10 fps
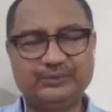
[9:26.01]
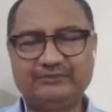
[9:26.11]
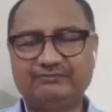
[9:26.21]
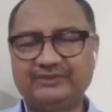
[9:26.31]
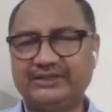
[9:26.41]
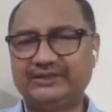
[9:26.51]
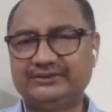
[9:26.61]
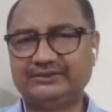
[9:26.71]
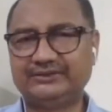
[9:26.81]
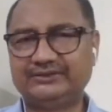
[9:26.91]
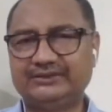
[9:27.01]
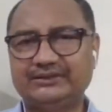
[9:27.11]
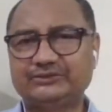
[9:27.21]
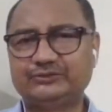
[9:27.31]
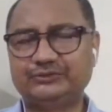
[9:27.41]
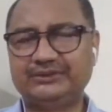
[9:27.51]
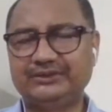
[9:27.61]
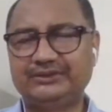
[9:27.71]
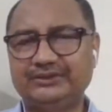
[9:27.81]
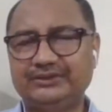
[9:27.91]
you will find that
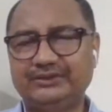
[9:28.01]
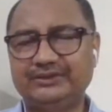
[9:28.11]
actually